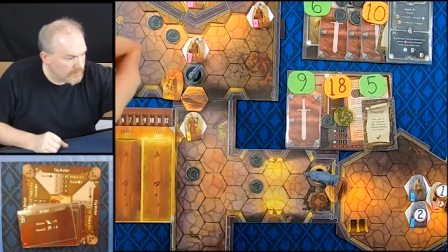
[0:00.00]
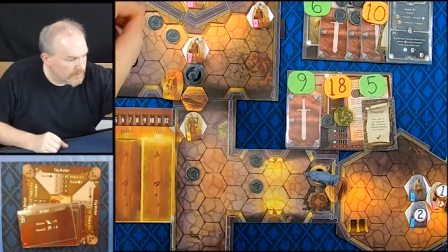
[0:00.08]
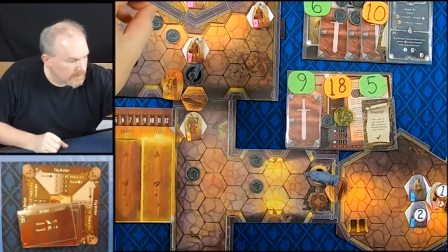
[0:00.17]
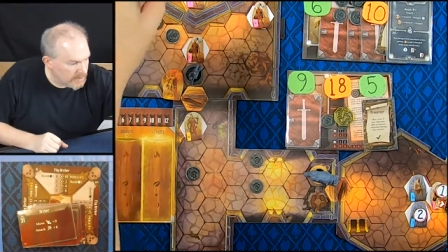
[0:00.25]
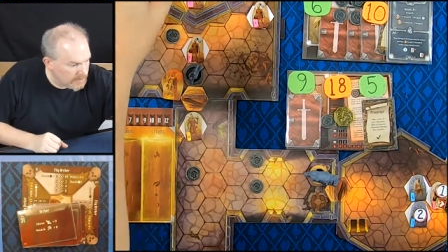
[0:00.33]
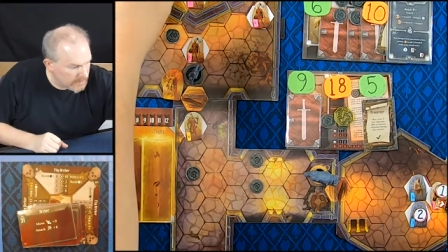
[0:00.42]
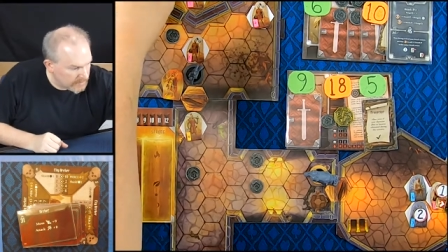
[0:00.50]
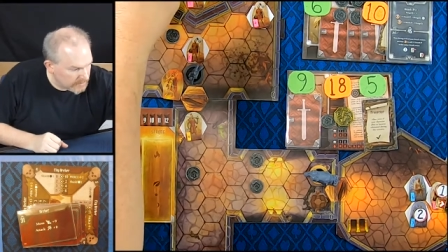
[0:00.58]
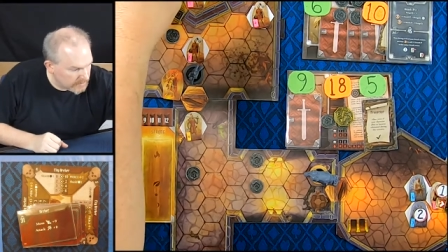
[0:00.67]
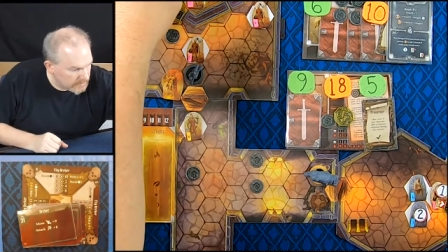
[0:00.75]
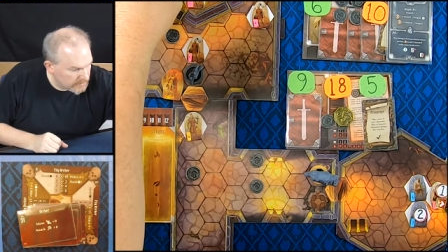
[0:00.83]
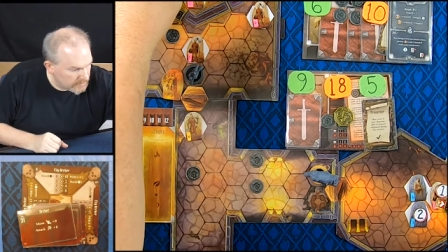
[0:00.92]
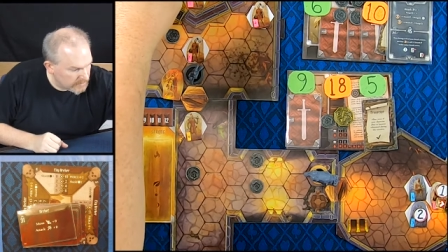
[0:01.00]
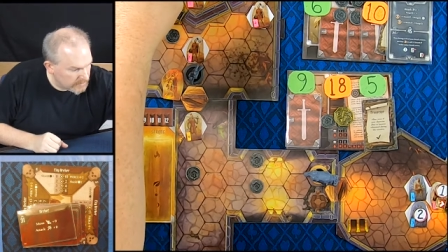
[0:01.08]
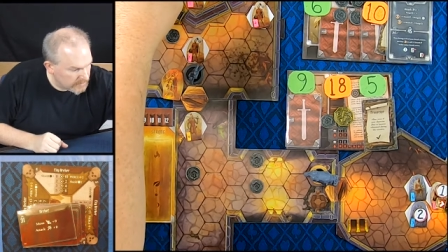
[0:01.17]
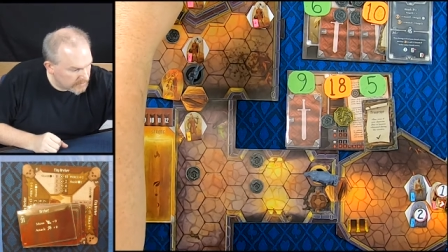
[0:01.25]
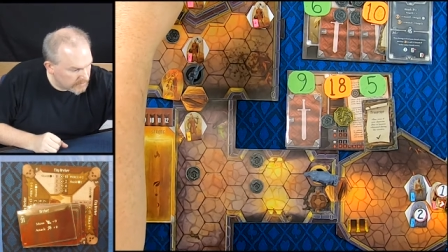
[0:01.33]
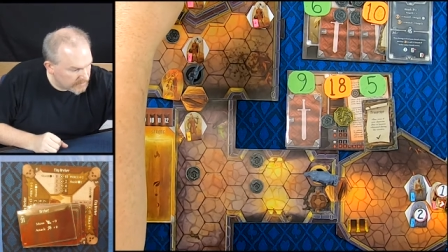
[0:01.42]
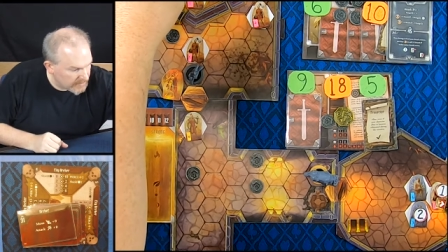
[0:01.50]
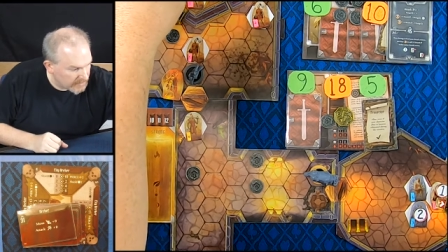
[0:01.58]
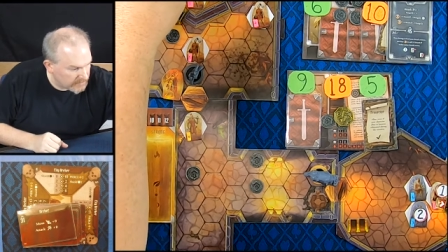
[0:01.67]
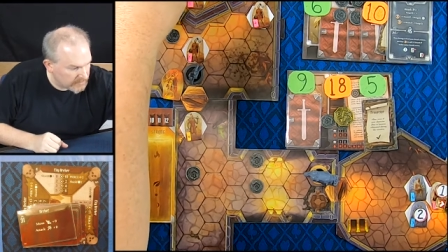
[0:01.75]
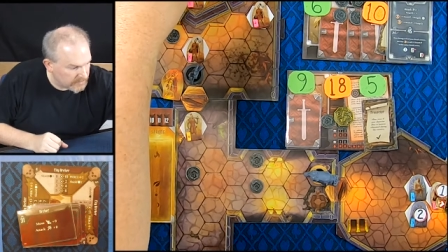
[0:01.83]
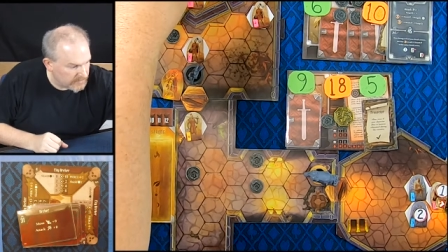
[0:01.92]
Now there it is. The
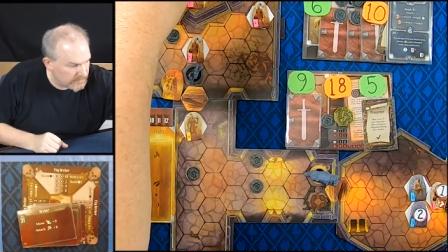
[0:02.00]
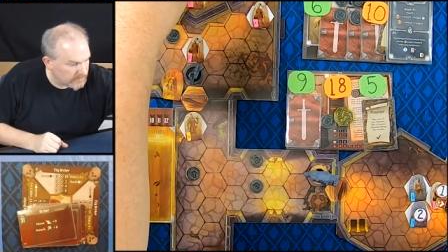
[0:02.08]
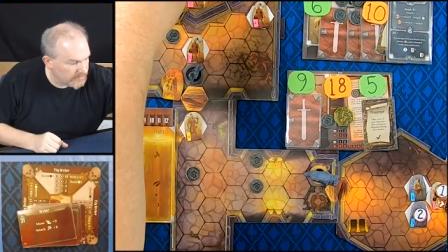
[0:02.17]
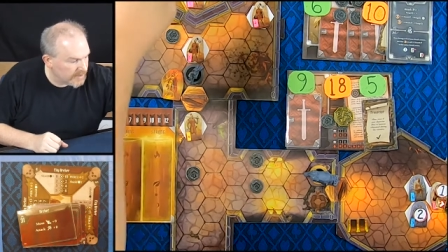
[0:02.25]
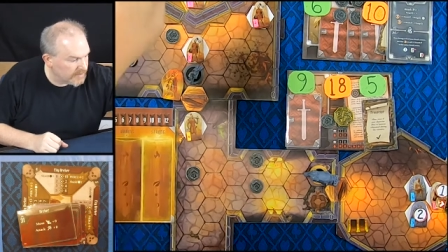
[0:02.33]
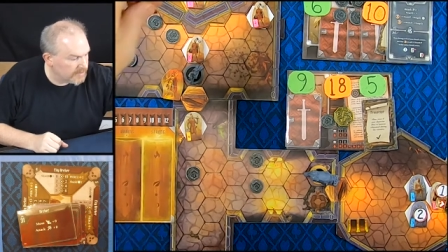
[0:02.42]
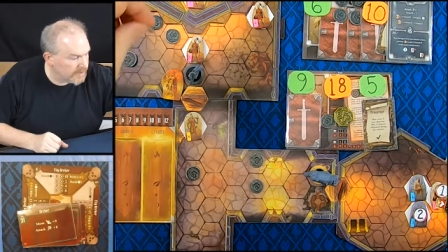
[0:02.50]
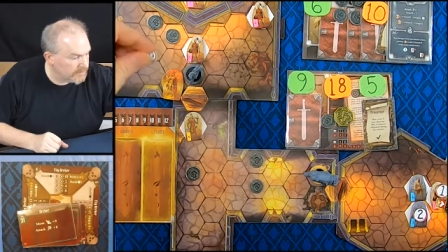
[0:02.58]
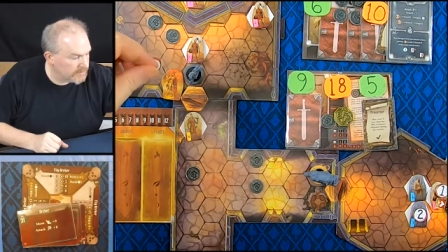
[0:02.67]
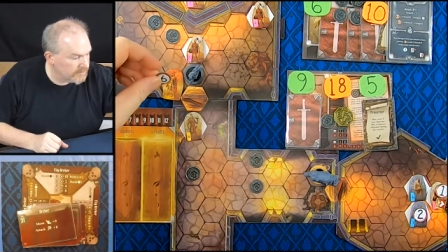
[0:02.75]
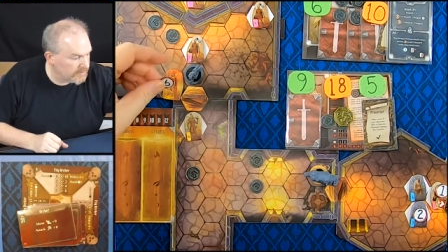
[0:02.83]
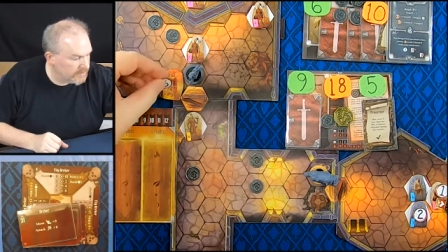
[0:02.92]
fountain just took 5 damage.